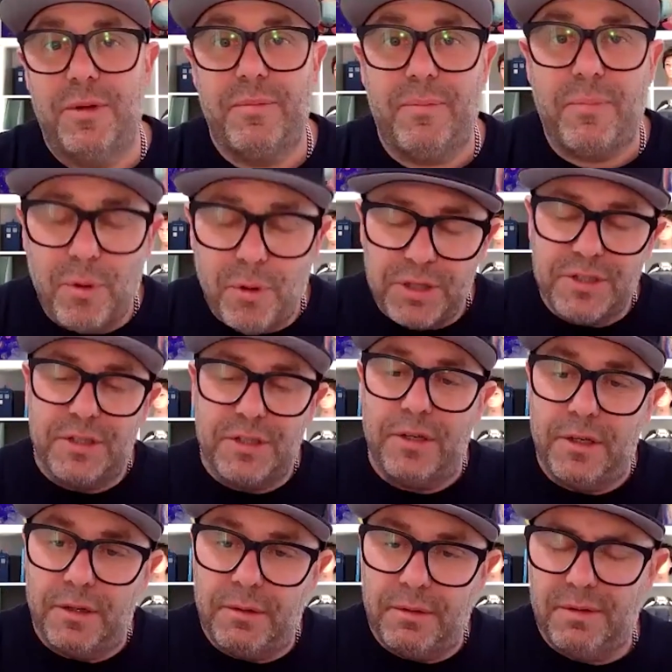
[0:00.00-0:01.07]
brought to
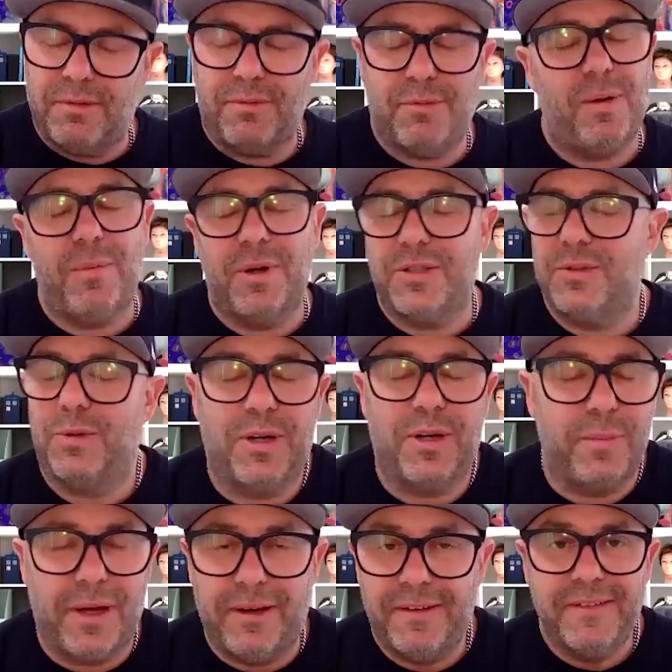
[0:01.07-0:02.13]
you, what am I talking
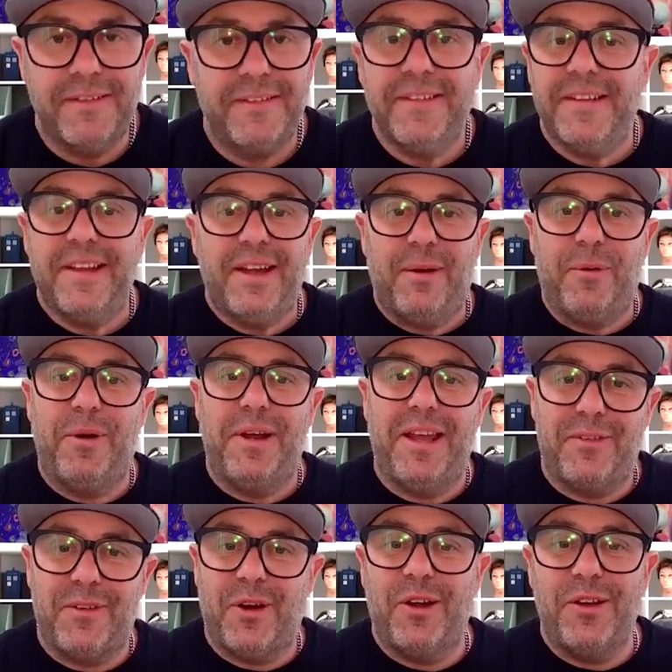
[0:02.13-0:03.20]
about? We
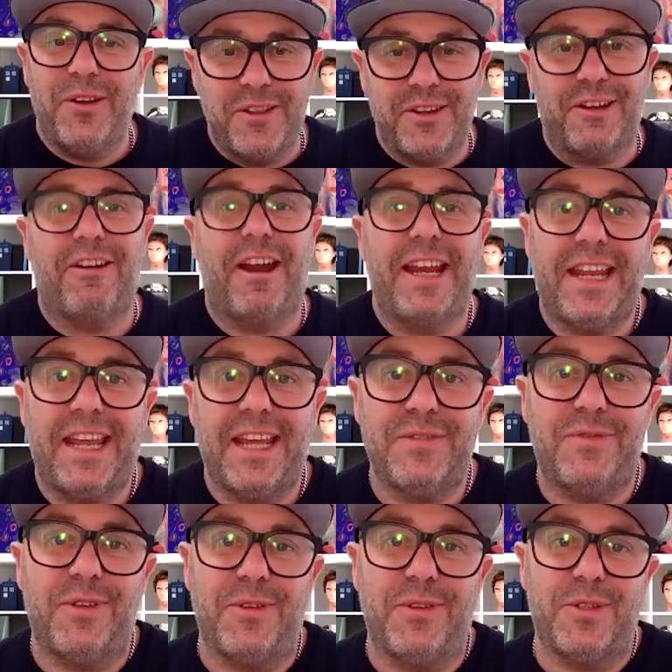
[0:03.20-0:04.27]
have got another great guest
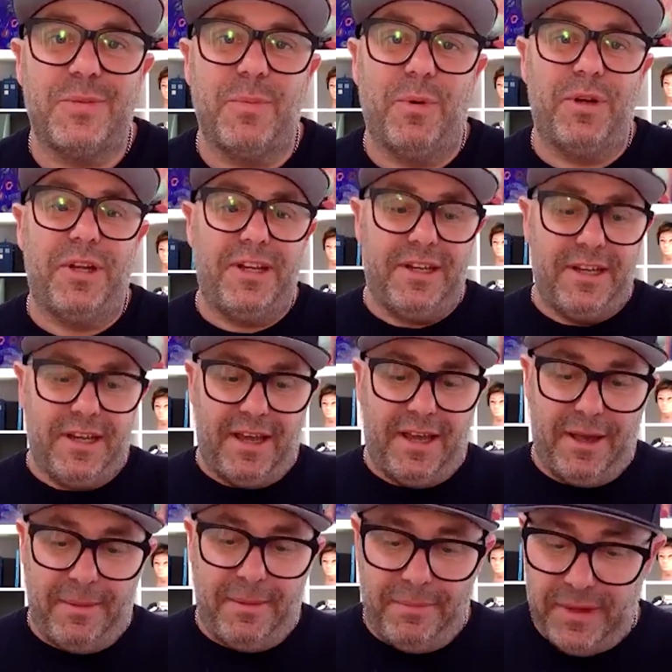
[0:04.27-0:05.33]
for you this morning.
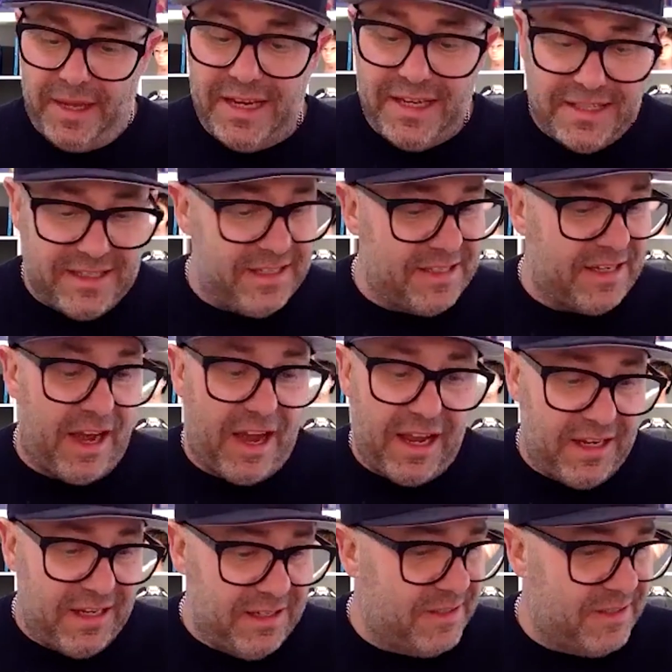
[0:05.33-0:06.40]
This guy
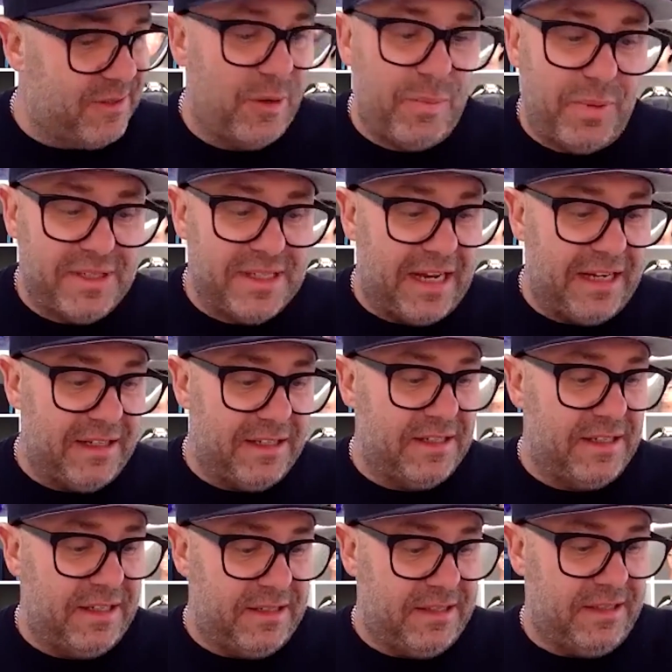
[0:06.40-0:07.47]
is super
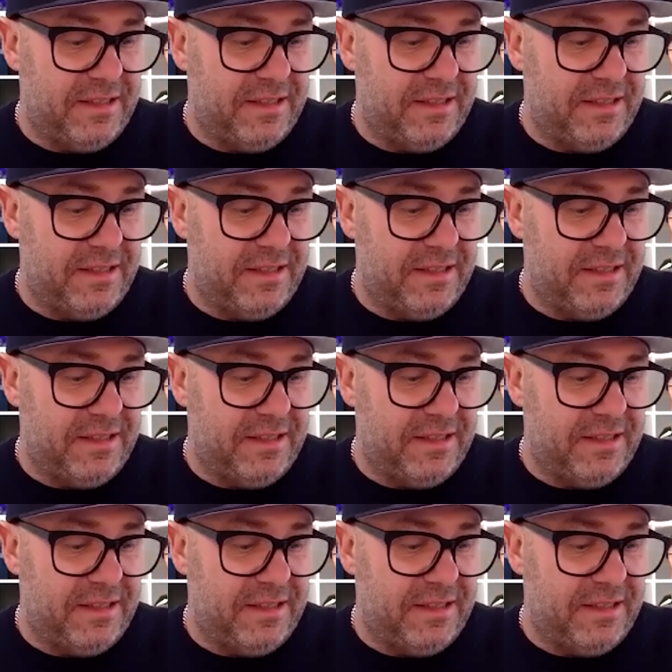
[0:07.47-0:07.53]
talented.